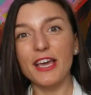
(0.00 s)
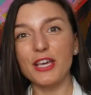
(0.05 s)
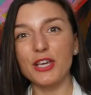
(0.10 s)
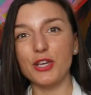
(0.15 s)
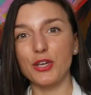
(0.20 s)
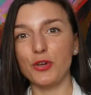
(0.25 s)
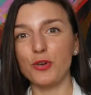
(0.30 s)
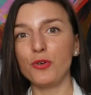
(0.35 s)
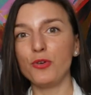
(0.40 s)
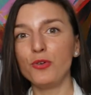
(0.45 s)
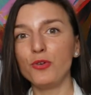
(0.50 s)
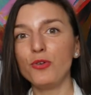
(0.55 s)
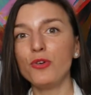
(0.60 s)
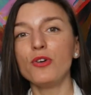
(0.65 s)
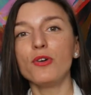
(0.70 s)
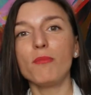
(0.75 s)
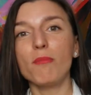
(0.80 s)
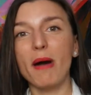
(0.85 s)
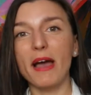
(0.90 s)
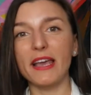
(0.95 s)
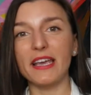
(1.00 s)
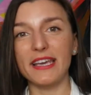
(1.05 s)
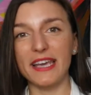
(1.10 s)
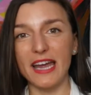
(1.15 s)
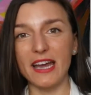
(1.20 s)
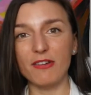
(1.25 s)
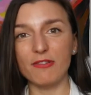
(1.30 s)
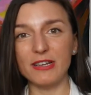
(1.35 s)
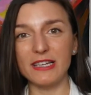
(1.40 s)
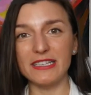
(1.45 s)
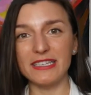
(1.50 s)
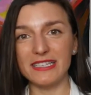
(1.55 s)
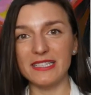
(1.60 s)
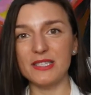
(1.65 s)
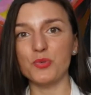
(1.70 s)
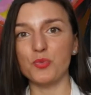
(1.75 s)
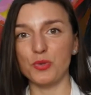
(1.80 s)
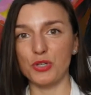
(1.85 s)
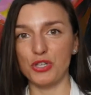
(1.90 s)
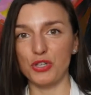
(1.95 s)
you might carry
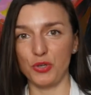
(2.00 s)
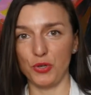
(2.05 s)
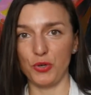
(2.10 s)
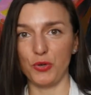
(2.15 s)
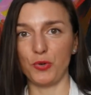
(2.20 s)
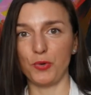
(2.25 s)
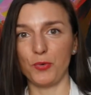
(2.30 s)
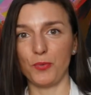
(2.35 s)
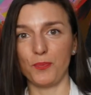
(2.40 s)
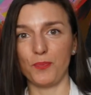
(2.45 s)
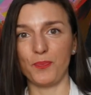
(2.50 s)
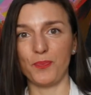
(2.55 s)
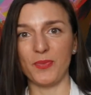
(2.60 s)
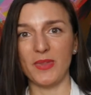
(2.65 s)
this with you.